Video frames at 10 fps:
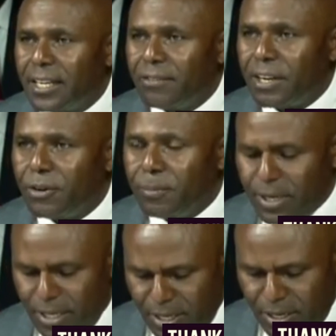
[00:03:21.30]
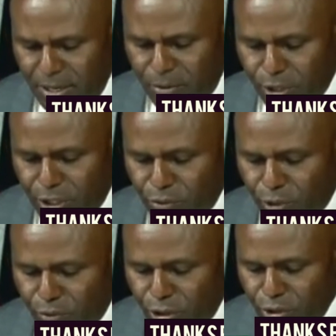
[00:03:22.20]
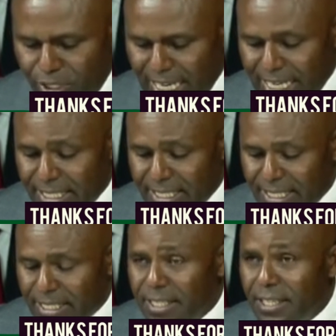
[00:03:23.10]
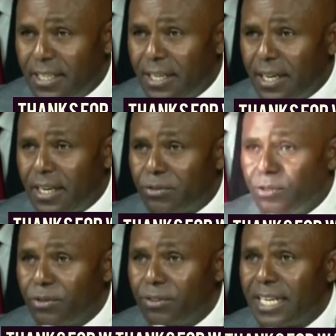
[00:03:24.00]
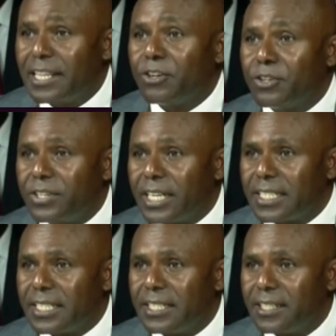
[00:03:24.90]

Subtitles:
give a copy, which is what we utilized to sign the contract.